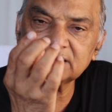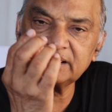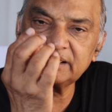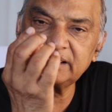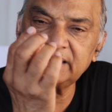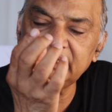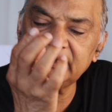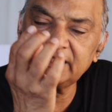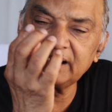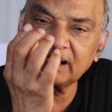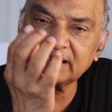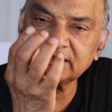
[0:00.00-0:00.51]

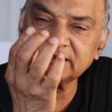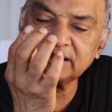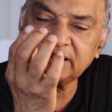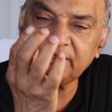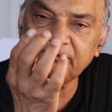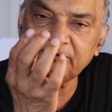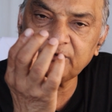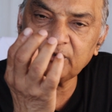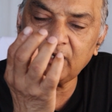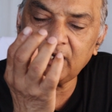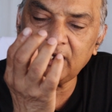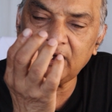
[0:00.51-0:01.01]
he don't
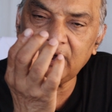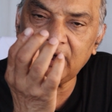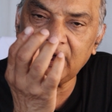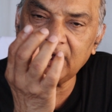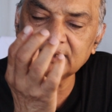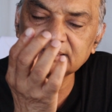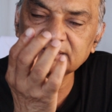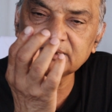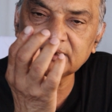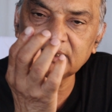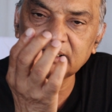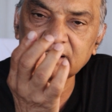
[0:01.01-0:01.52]
give the
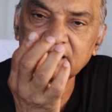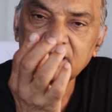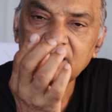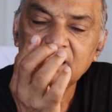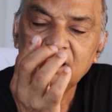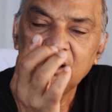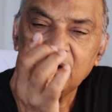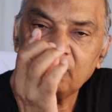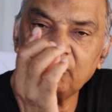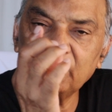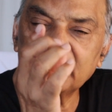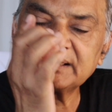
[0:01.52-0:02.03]
answer,
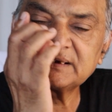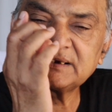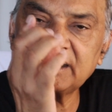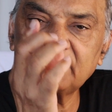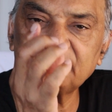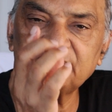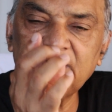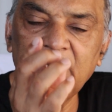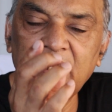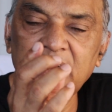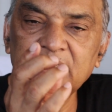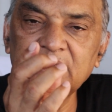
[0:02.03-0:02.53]
oneness
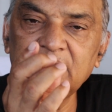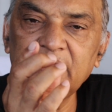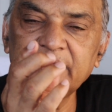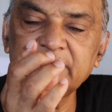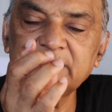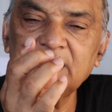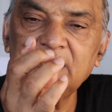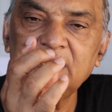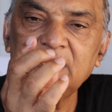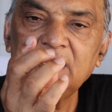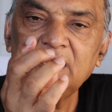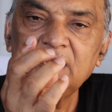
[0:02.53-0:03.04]
of God, like,